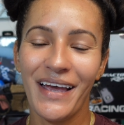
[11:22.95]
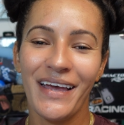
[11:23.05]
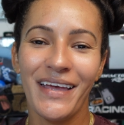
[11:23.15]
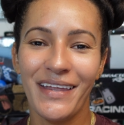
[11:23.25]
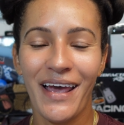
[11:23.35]

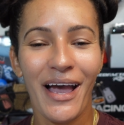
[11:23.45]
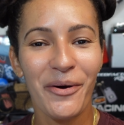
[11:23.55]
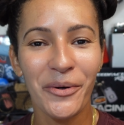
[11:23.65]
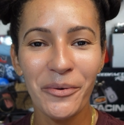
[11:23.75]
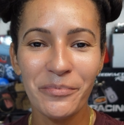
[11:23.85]
and I
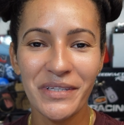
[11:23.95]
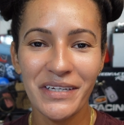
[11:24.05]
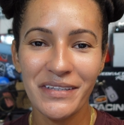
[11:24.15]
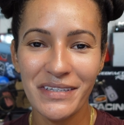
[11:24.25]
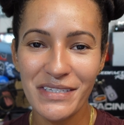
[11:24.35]
hope
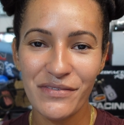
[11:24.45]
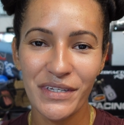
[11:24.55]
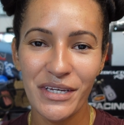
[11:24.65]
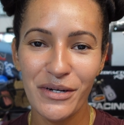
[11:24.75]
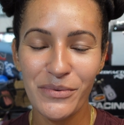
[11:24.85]
that this
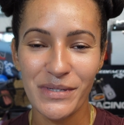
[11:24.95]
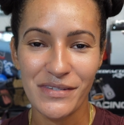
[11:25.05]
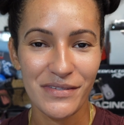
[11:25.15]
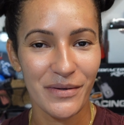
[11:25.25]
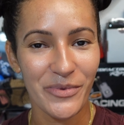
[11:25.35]
video was
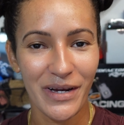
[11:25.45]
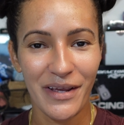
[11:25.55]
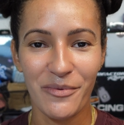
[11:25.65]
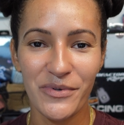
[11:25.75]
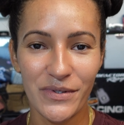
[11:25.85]
somewhat
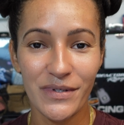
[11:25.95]
helpful.